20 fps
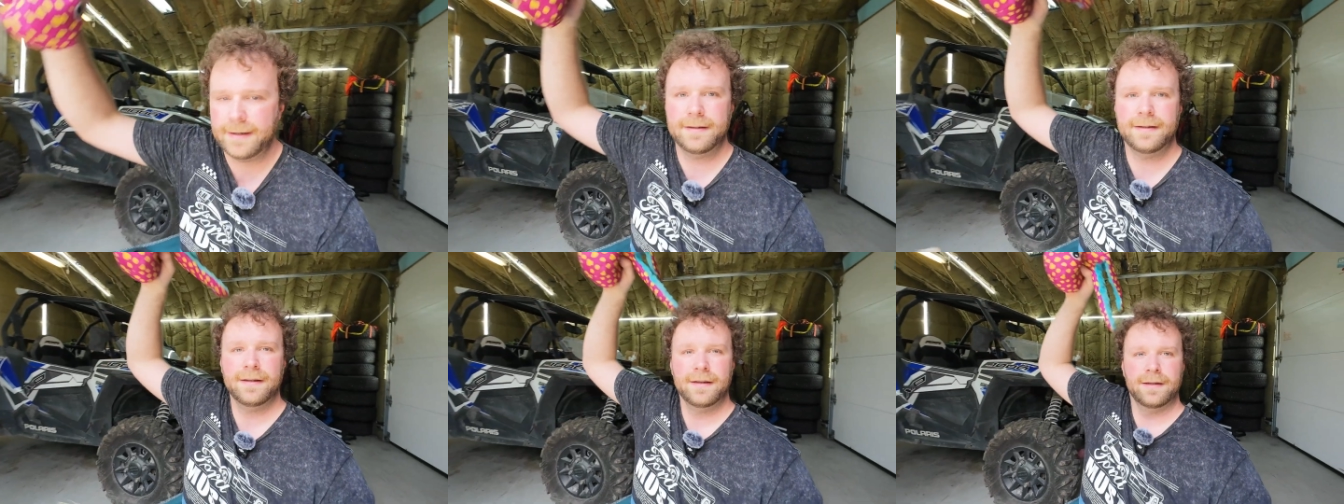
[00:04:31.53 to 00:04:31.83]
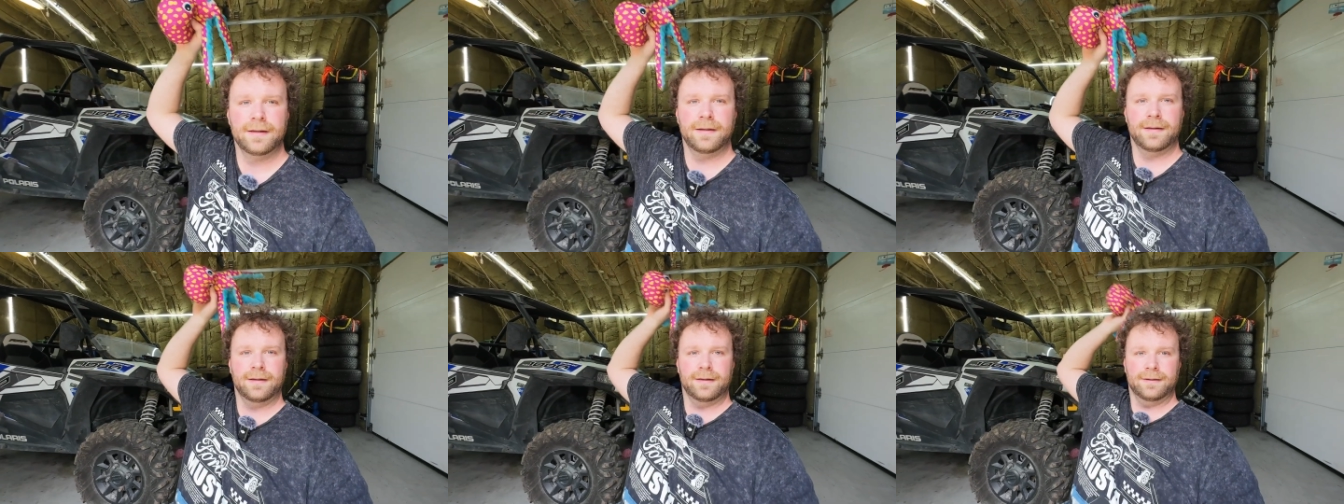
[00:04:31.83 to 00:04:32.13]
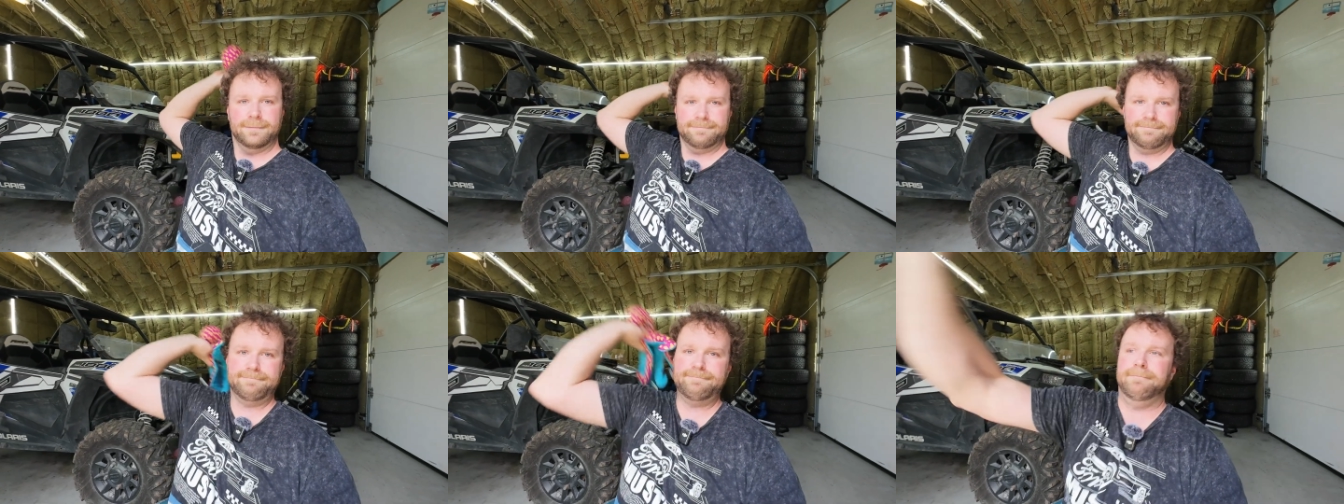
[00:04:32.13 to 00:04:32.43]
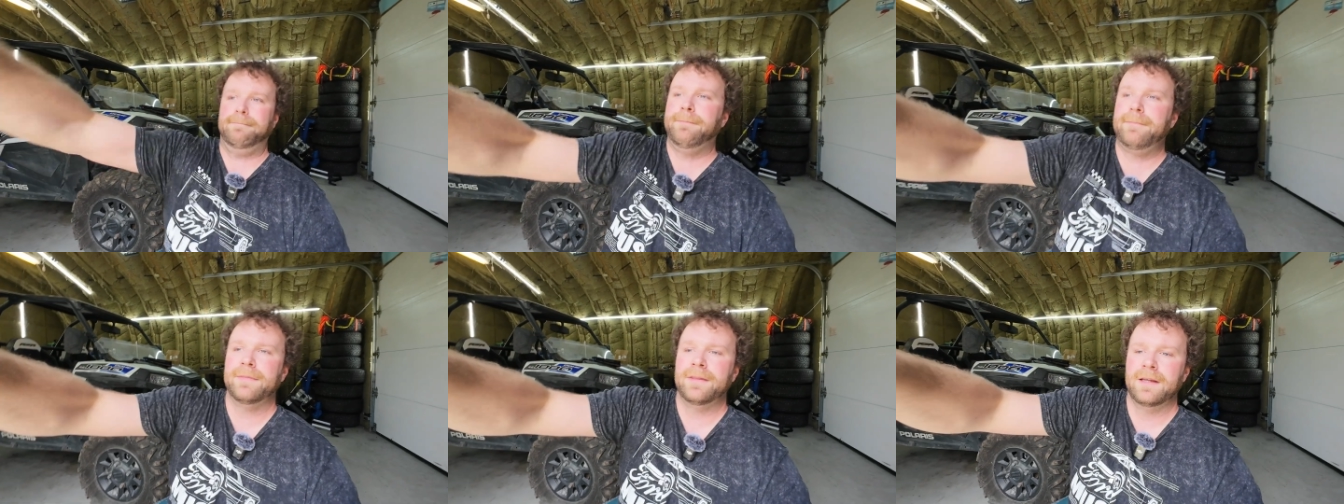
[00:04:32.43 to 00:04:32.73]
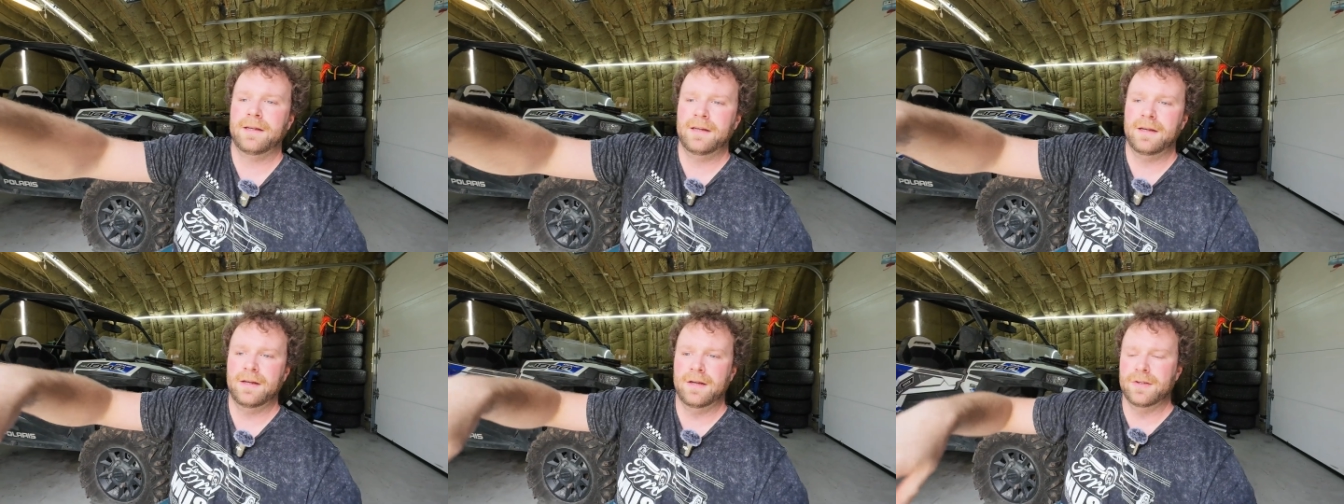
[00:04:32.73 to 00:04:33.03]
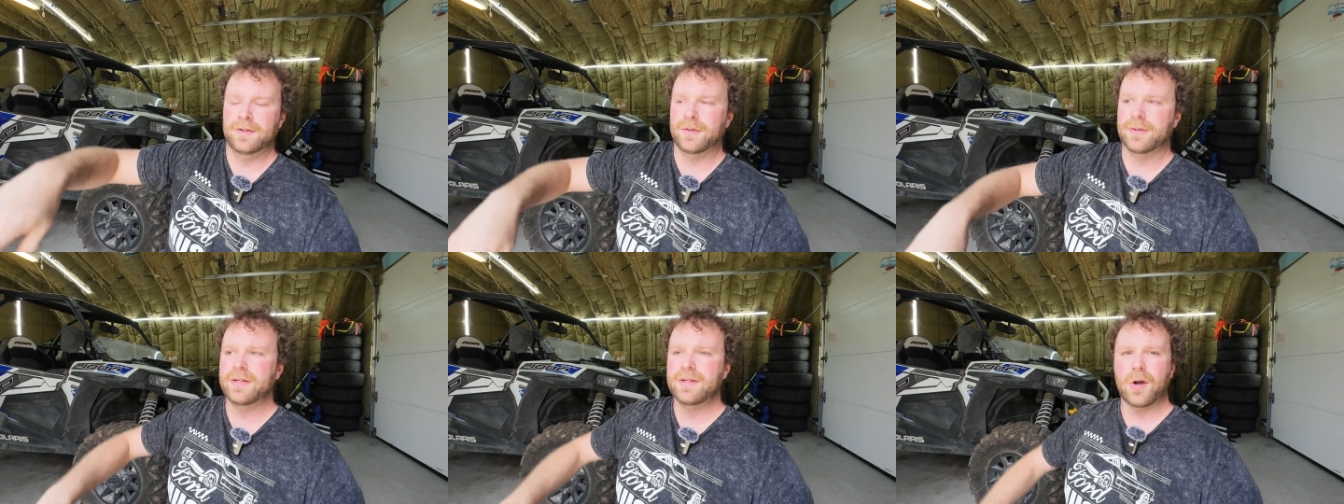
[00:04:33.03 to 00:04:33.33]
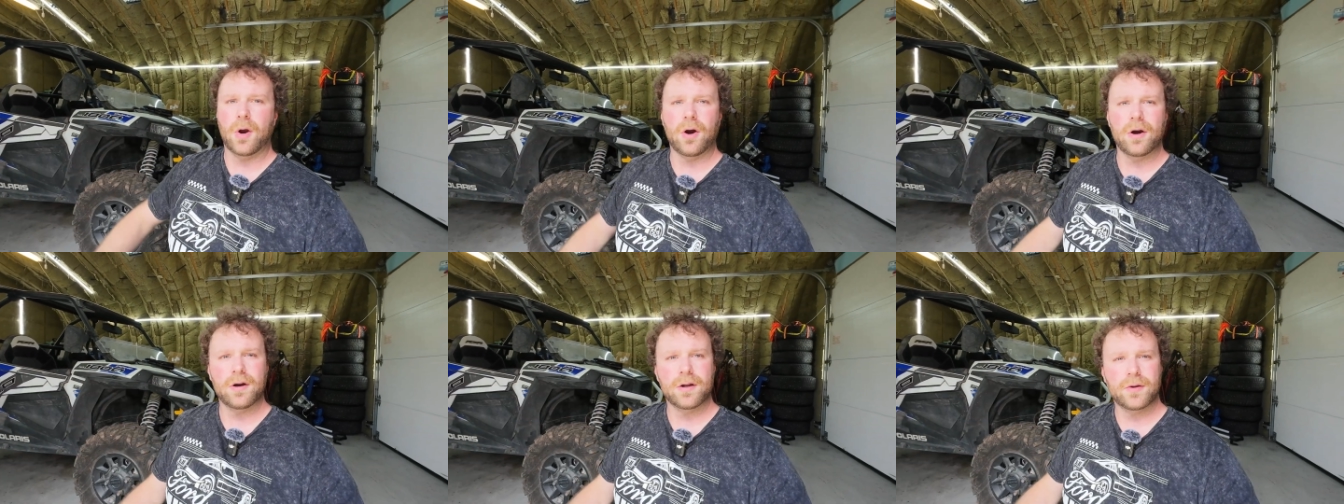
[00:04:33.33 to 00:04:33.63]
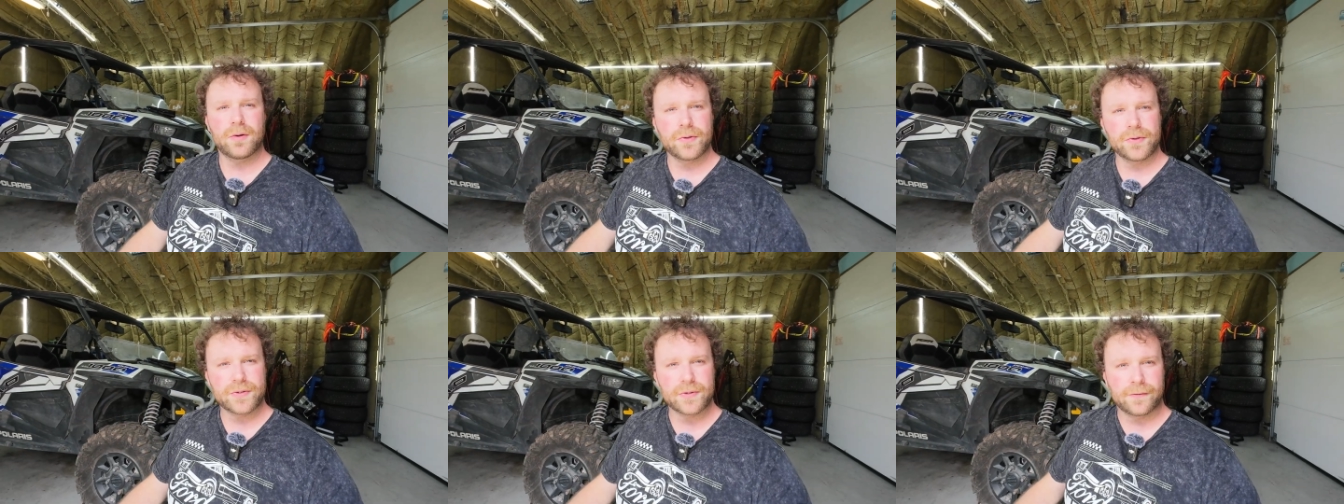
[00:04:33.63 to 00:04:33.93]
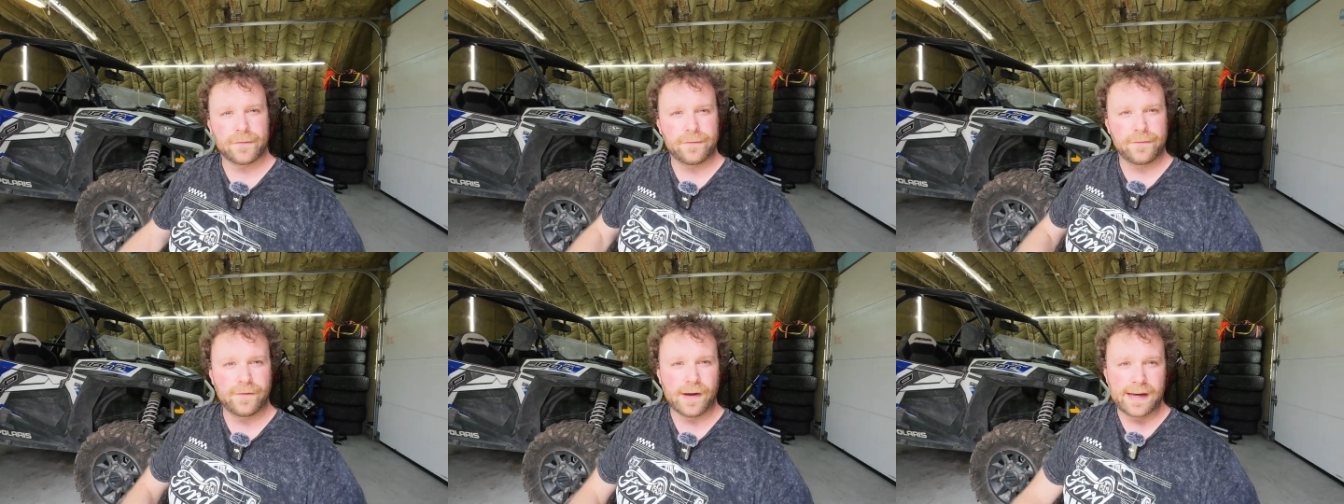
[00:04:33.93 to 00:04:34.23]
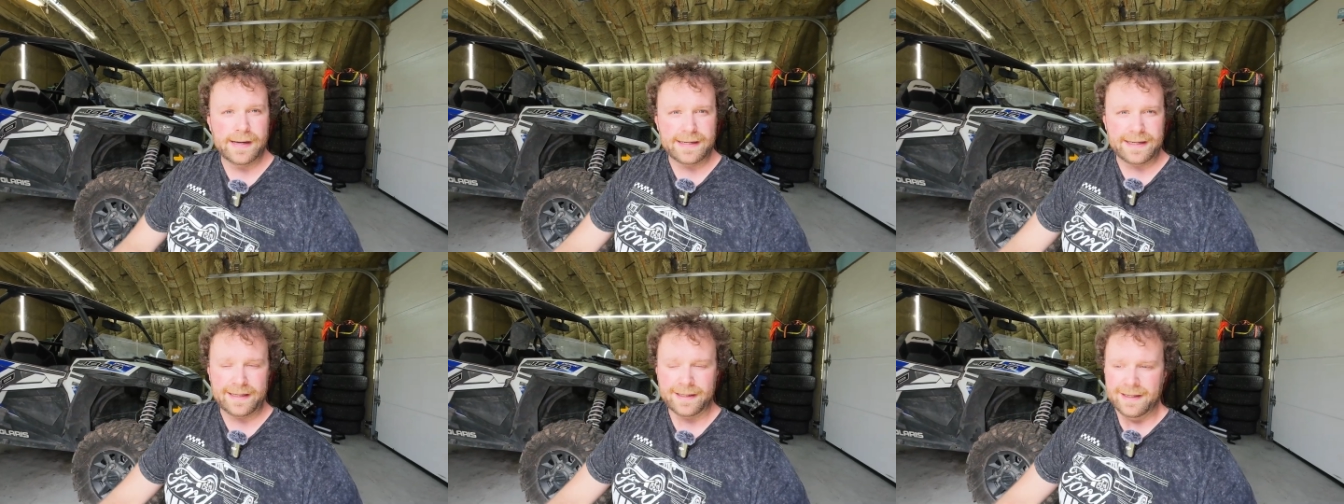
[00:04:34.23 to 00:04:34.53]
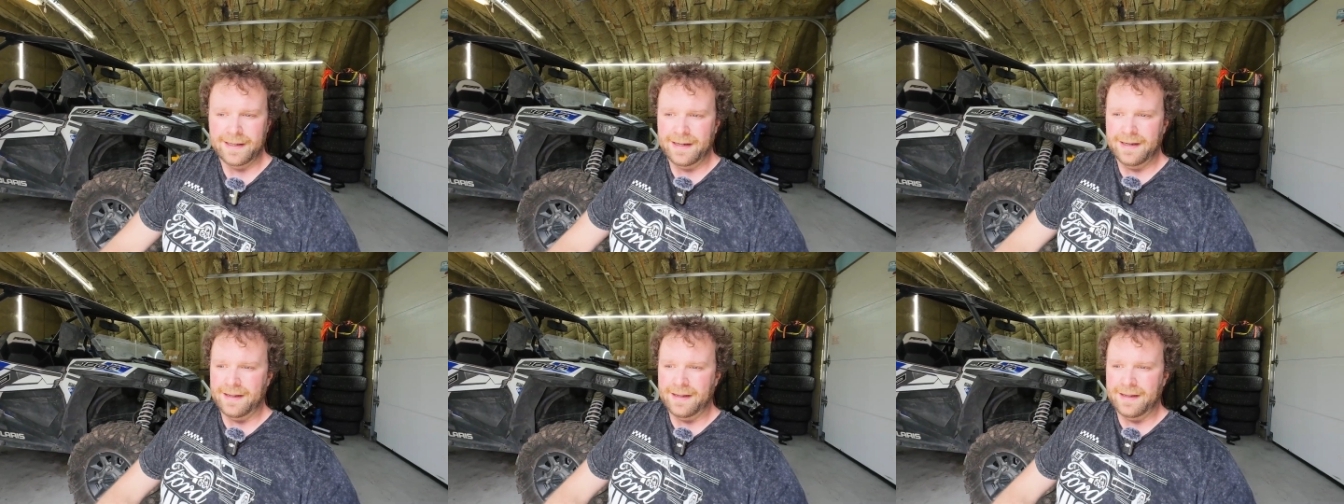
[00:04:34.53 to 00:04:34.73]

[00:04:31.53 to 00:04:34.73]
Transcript: it. So these articles are funny.